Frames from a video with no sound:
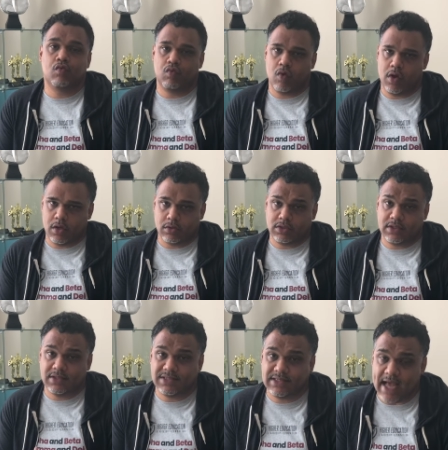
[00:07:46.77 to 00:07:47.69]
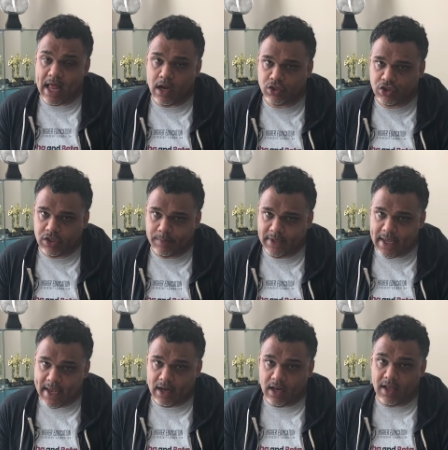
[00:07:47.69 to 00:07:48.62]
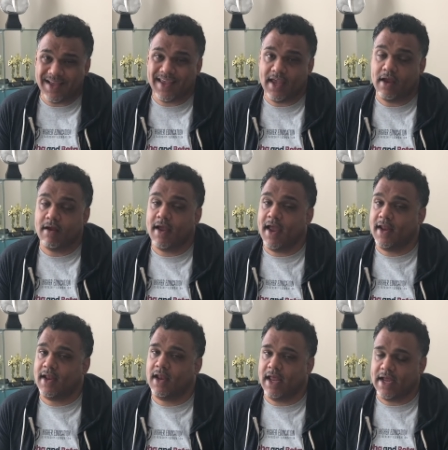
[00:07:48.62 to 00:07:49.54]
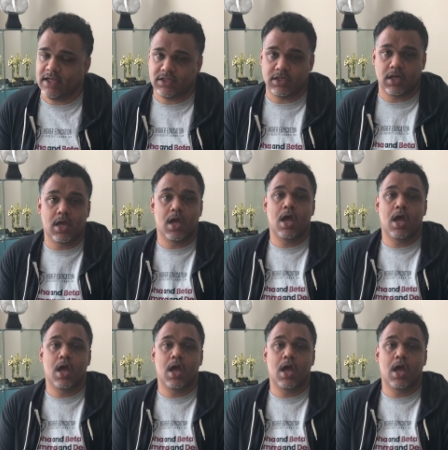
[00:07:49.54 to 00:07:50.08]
Royalty Scholarship Gala here in Atlanta.